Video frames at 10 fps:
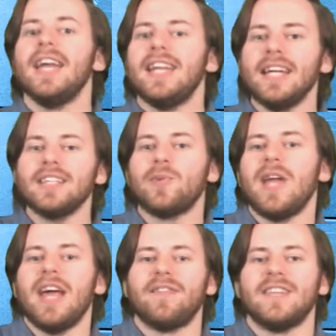Next,
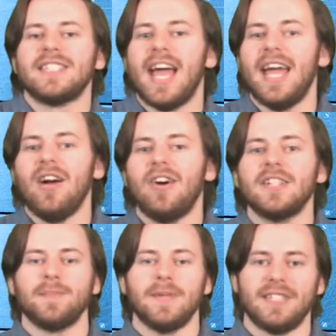we have this
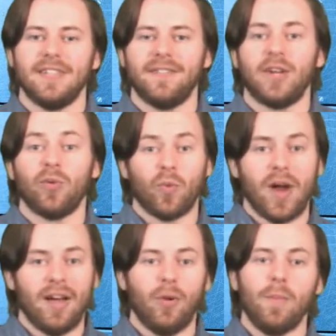AR-specific
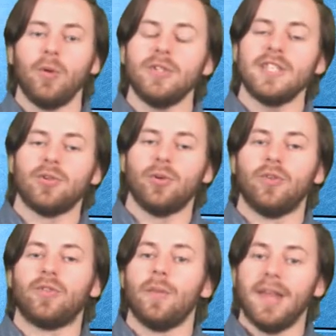rail
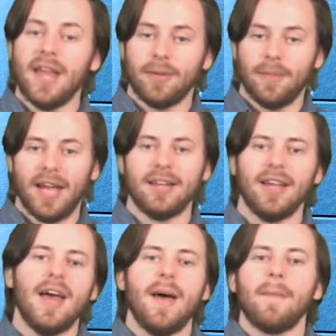multi-tool from Leatherman,
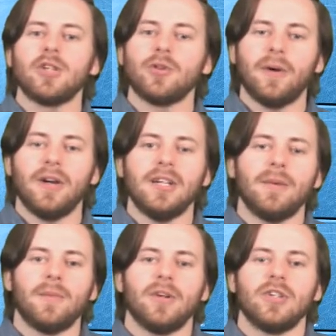Petra part
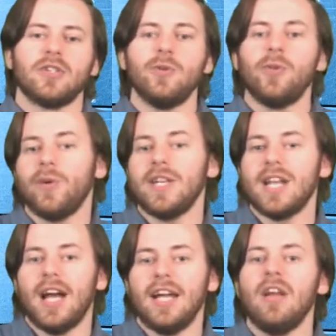number
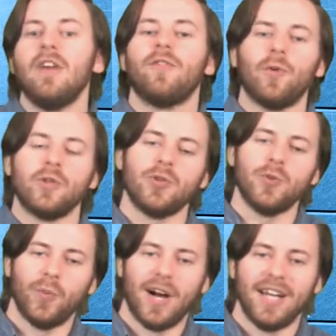
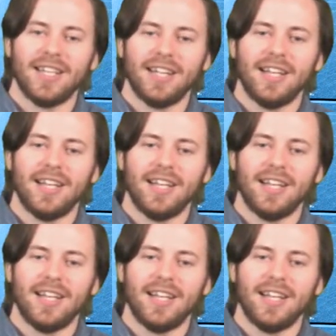239421.